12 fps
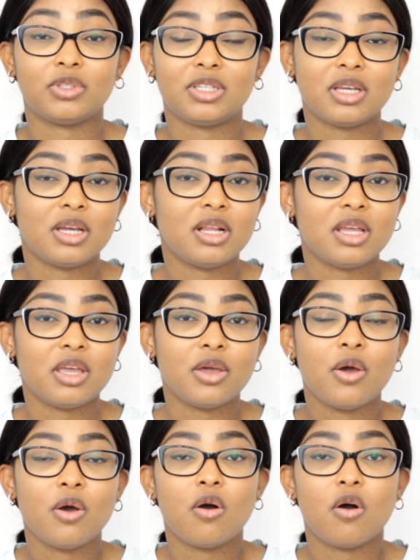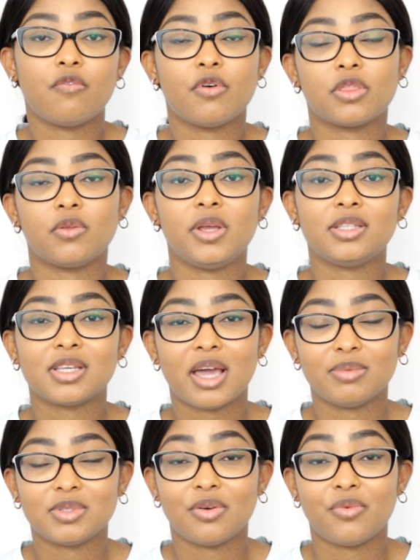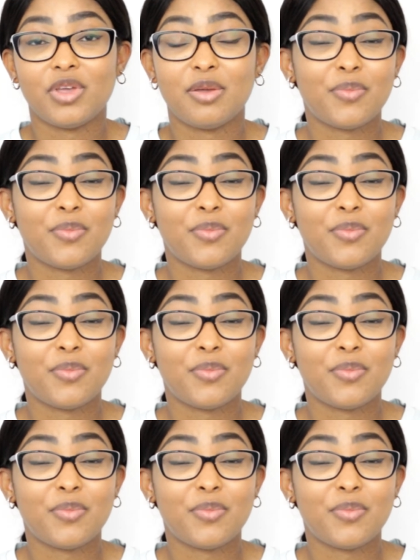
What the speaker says: daily or for 3 times a week.